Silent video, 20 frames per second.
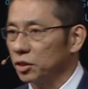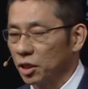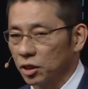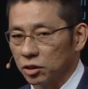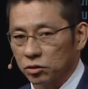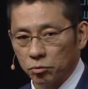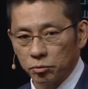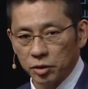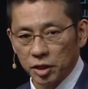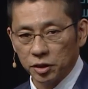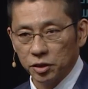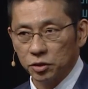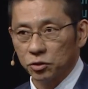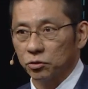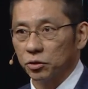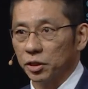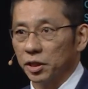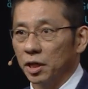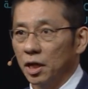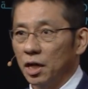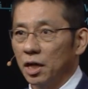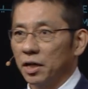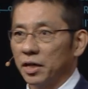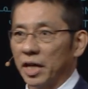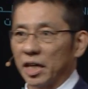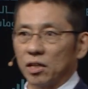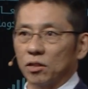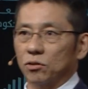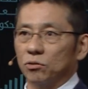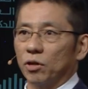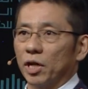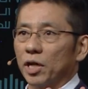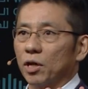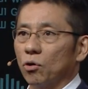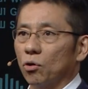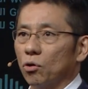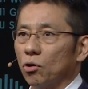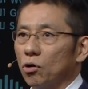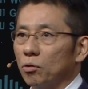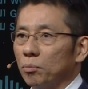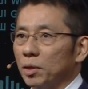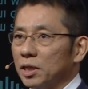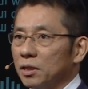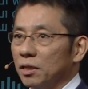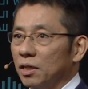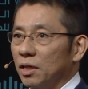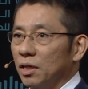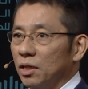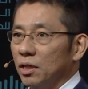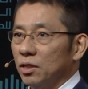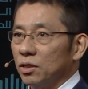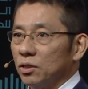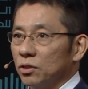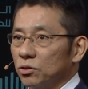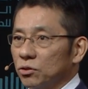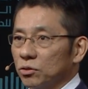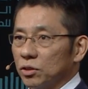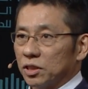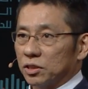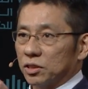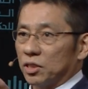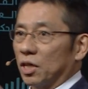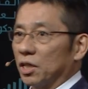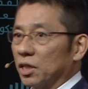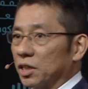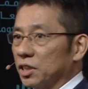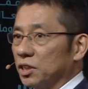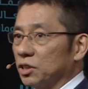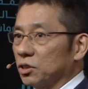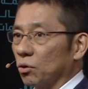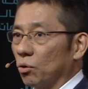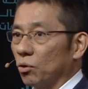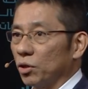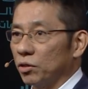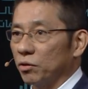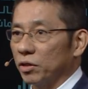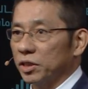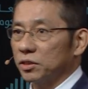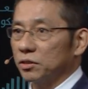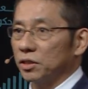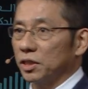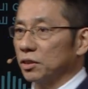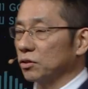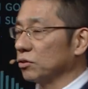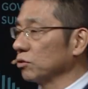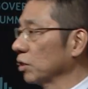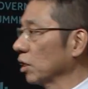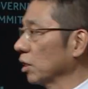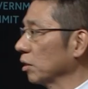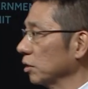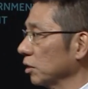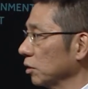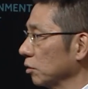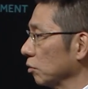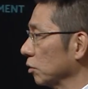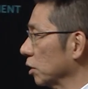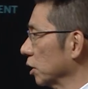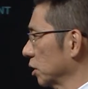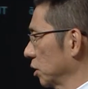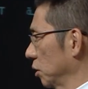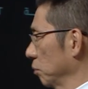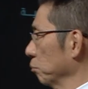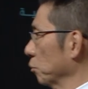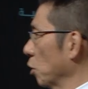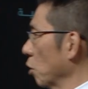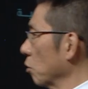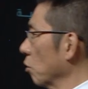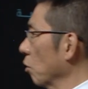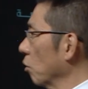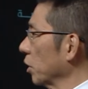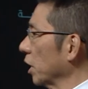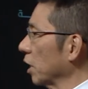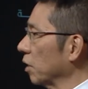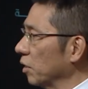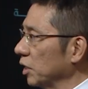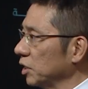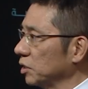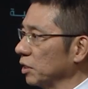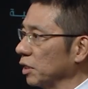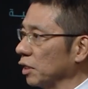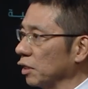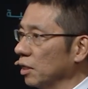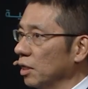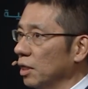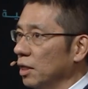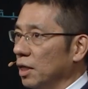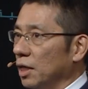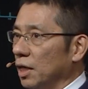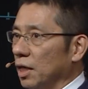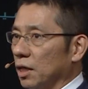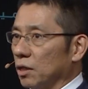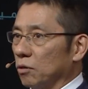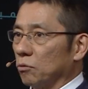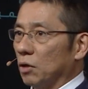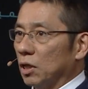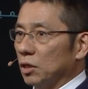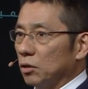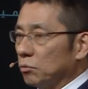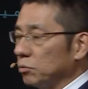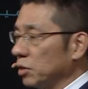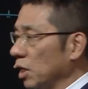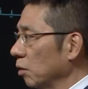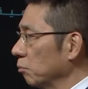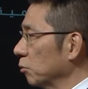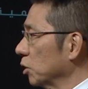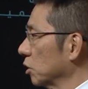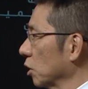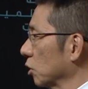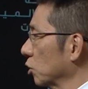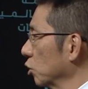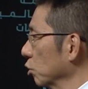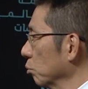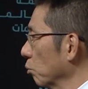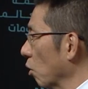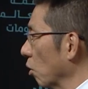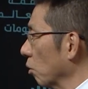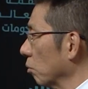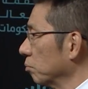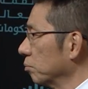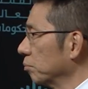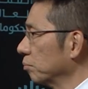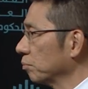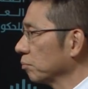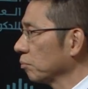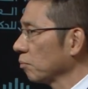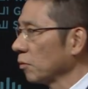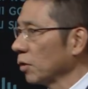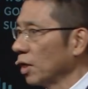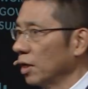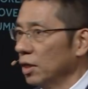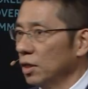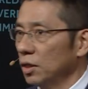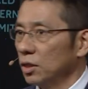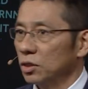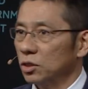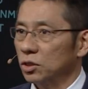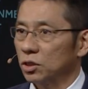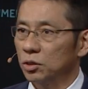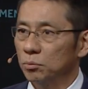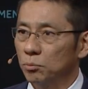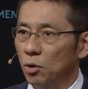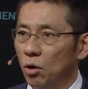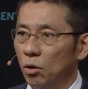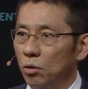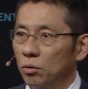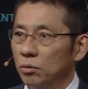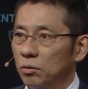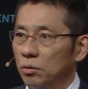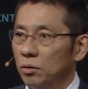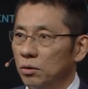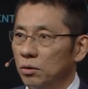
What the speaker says: years of the history, like a Greco-Roman to the Turkish oil wrestling to the this Mongolian wrestling, and one of them is the sumo. Sumo